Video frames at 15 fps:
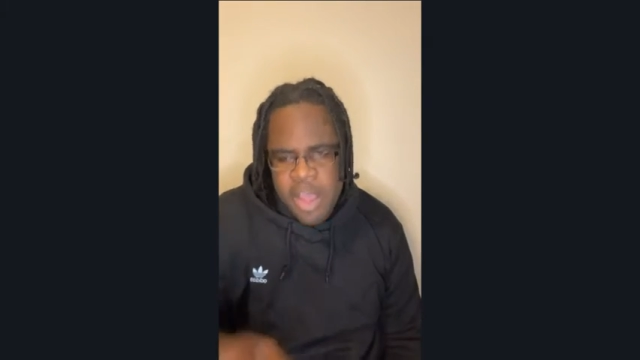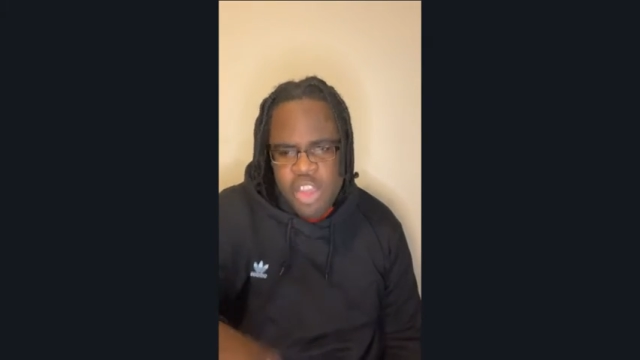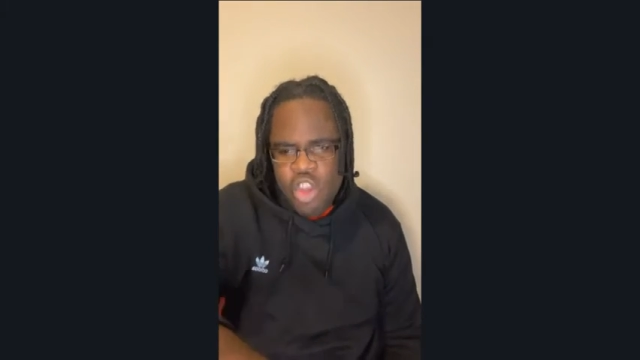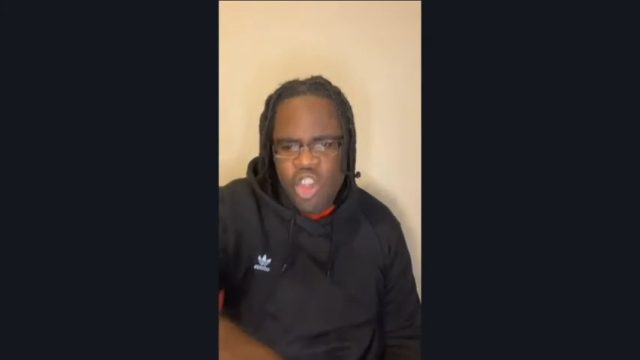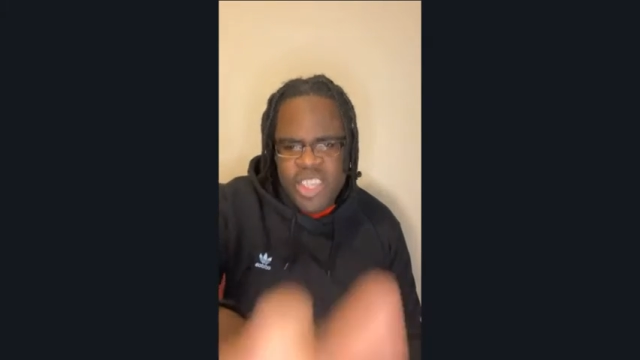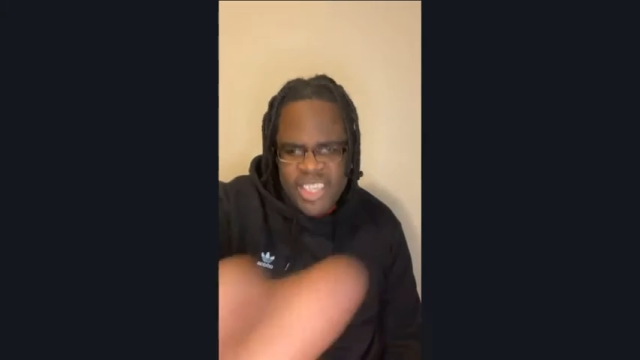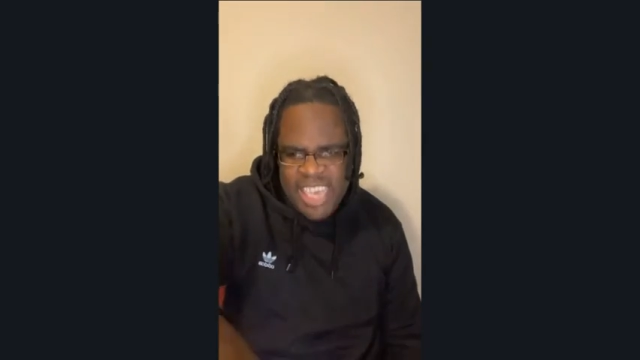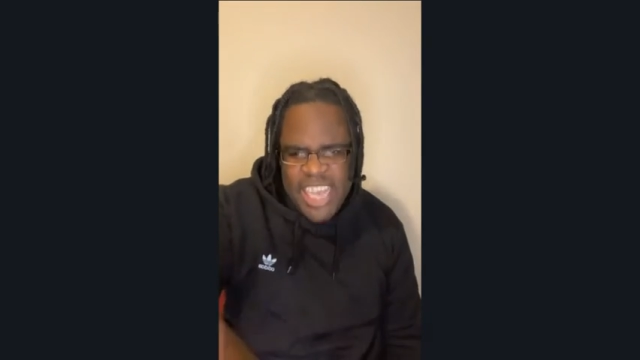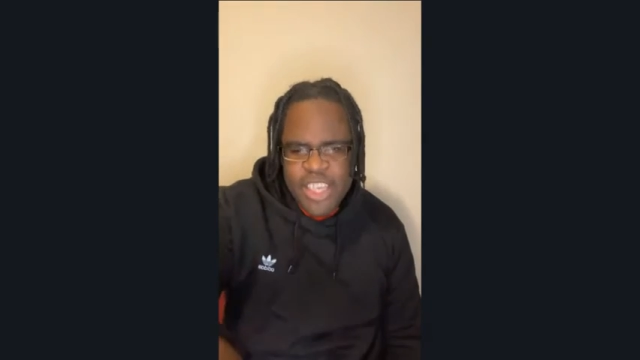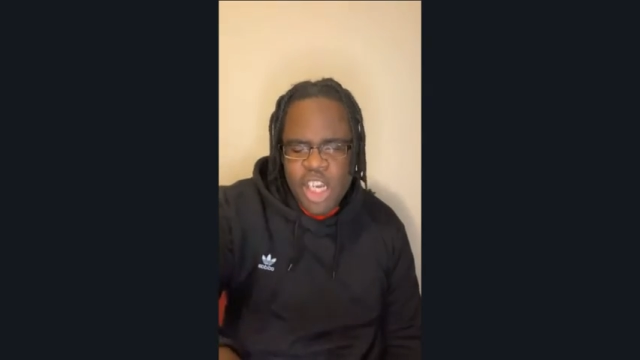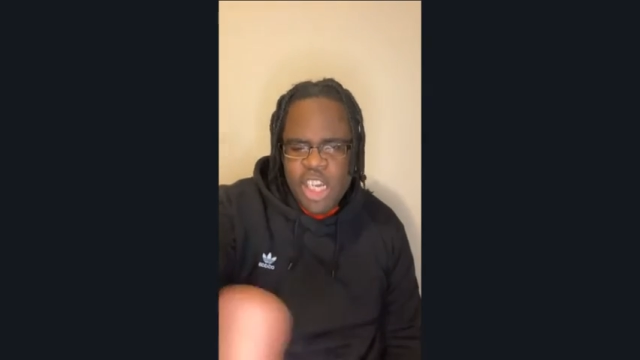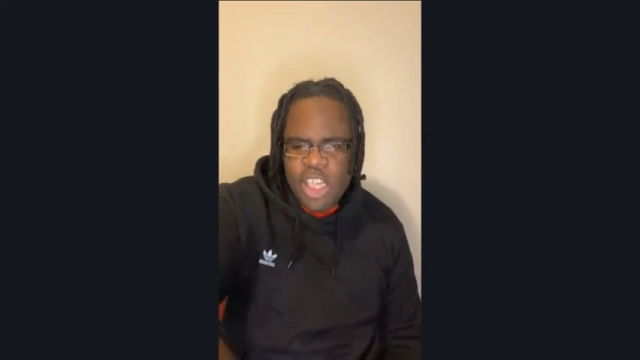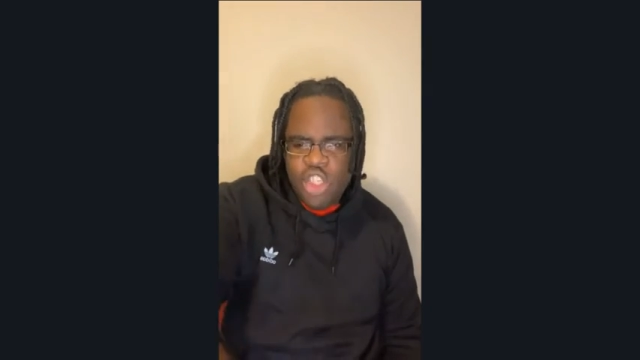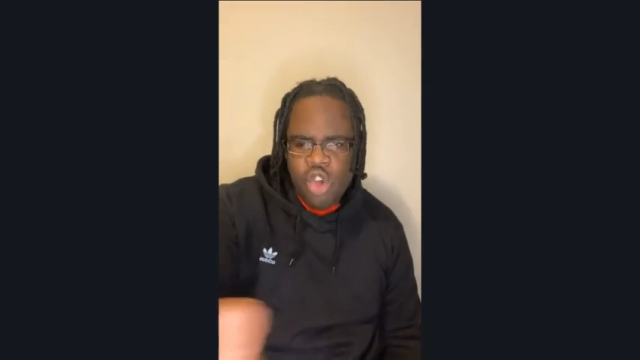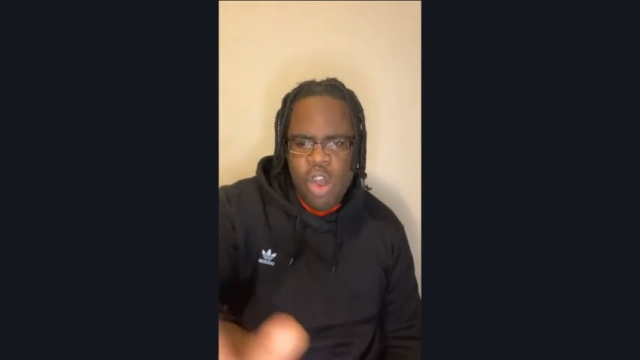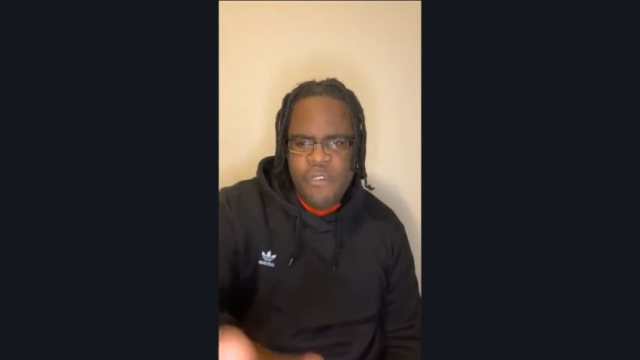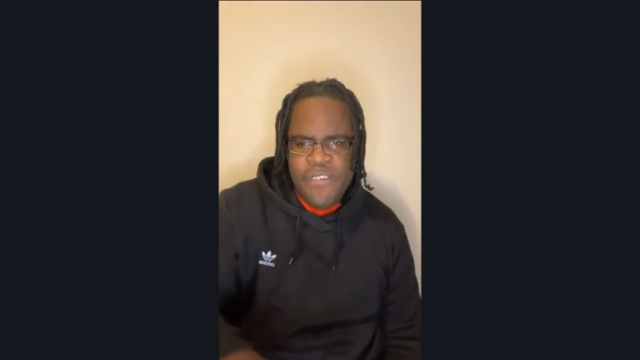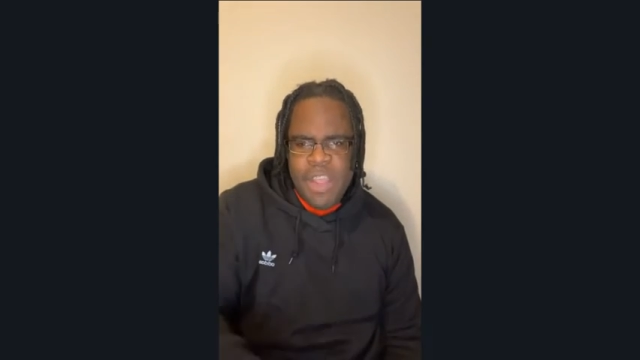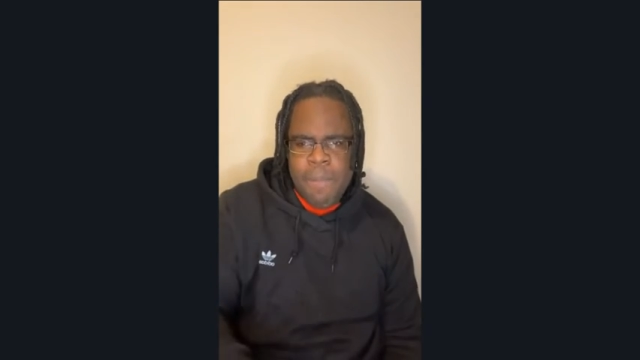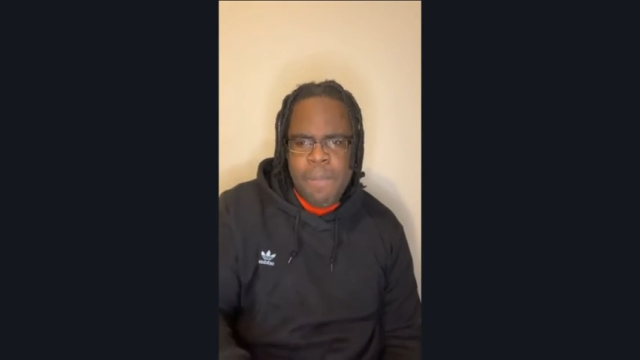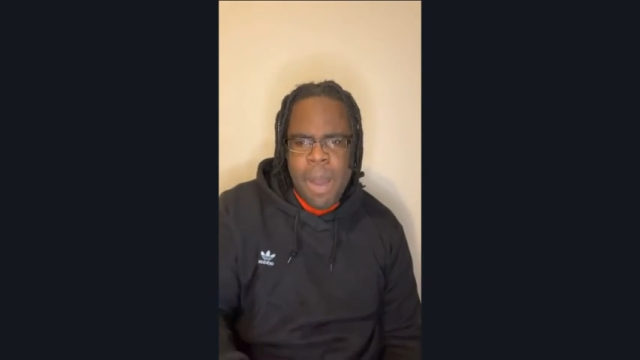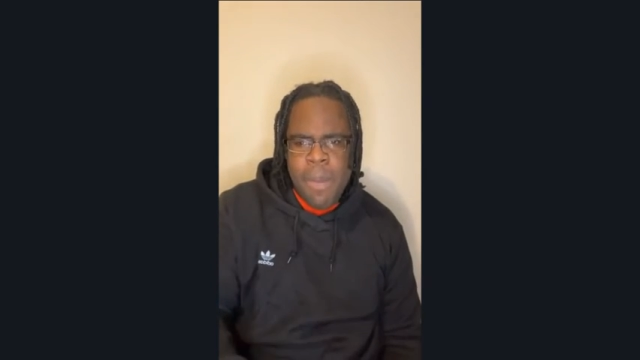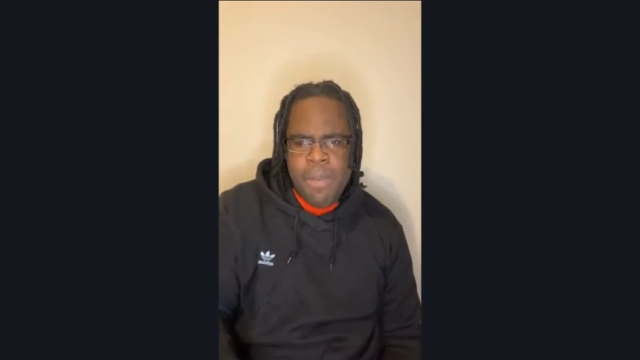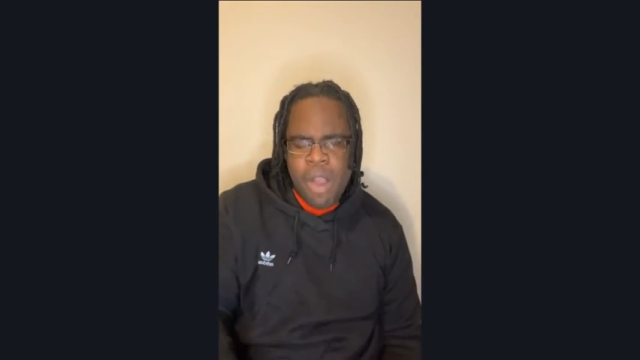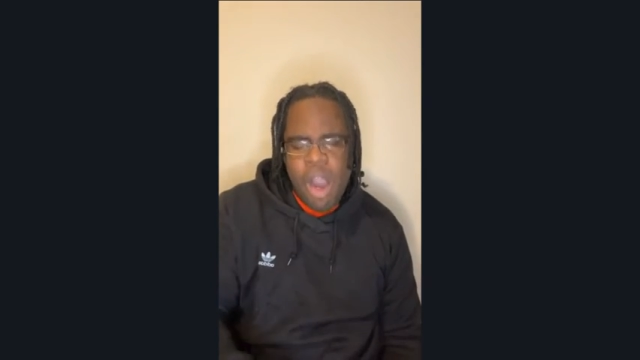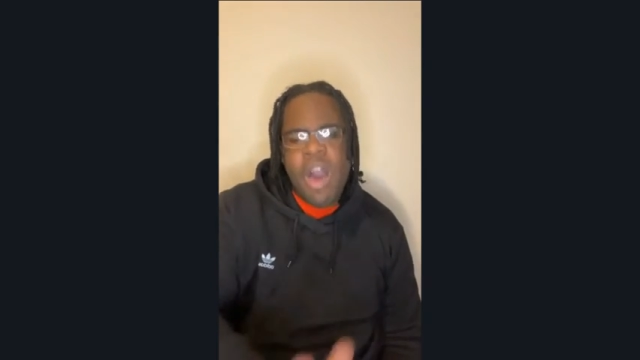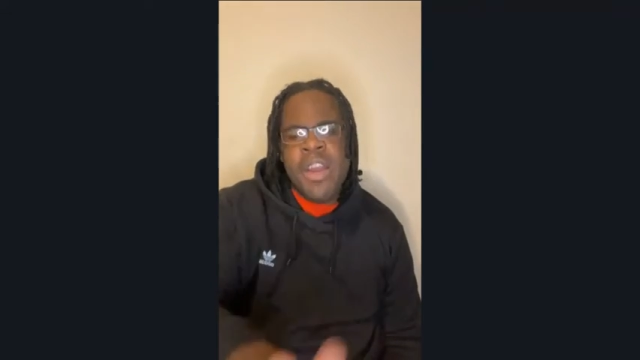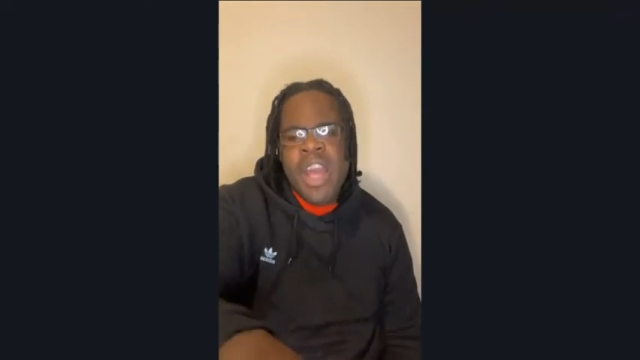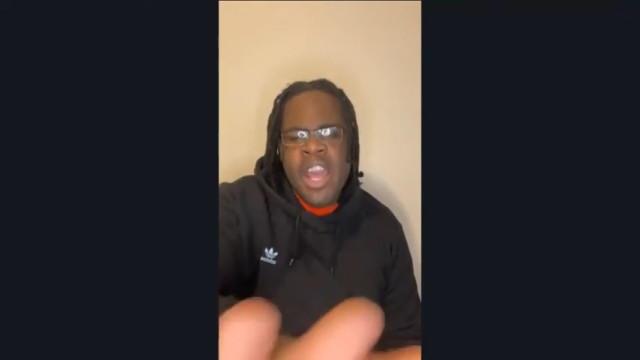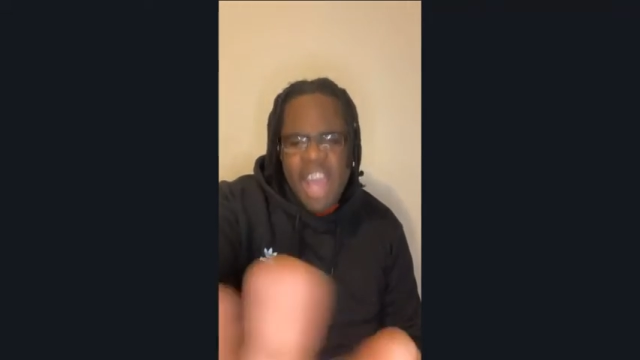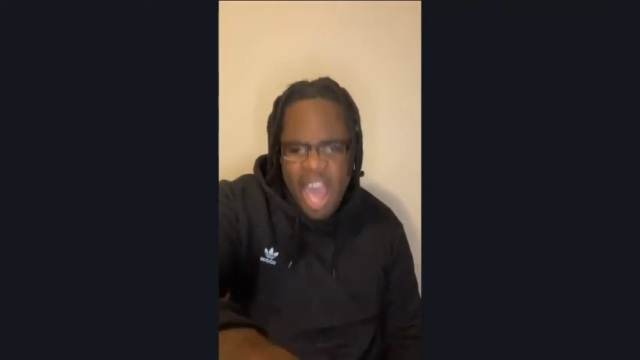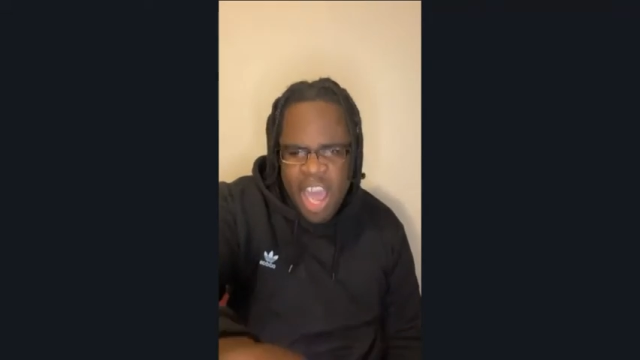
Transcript: You said you're gonna draw for your popcorn.